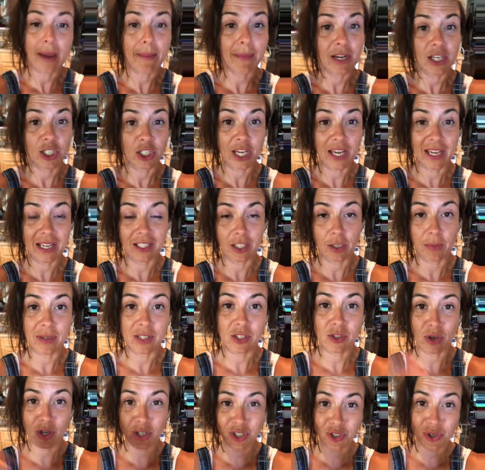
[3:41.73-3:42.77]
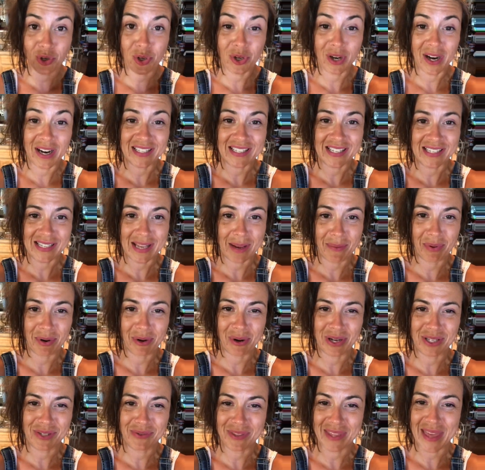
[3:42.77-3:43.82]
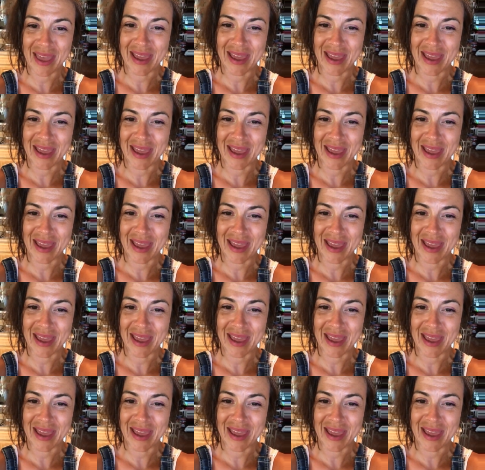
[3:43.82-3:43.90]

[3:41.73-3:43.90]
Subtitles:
I'm gonna shake it a little bit. So I'll show you guys as I progress with